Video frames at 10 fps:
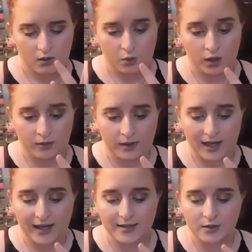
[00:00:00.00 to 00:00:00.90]
Or
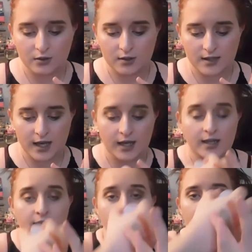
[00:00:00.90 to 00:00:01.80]
I guess you could say
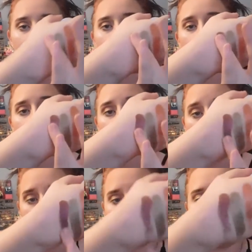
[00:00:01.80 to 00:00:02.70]
it is a
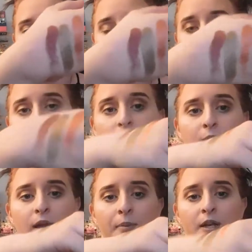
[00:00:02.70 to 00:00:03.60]
darker burgundy, in
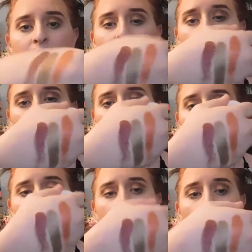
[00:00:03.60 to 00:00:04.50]
my opinion, than
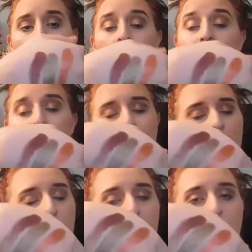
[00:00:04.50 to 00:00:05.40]
Porter.
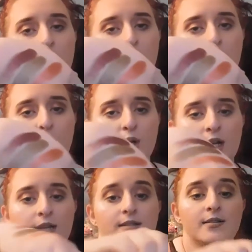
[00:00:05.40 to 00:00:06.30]
Still really, really
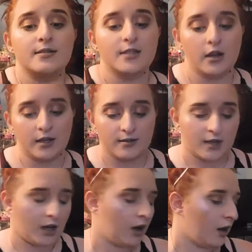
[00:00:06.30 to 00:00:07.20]
pretty. It's a stunning,
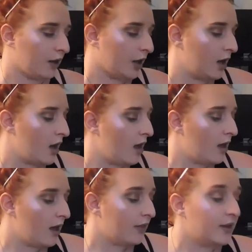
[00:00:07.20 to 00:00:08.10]
stunning color.
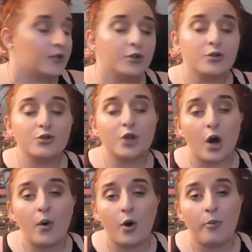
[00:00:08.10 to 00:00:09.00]
These are
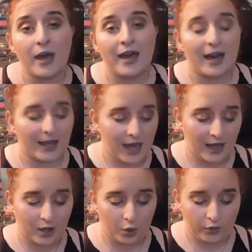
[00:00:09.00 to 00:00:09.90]
so opaque, I can't
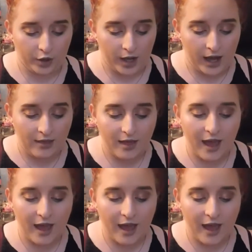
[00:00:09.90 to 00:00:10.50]
get over it. And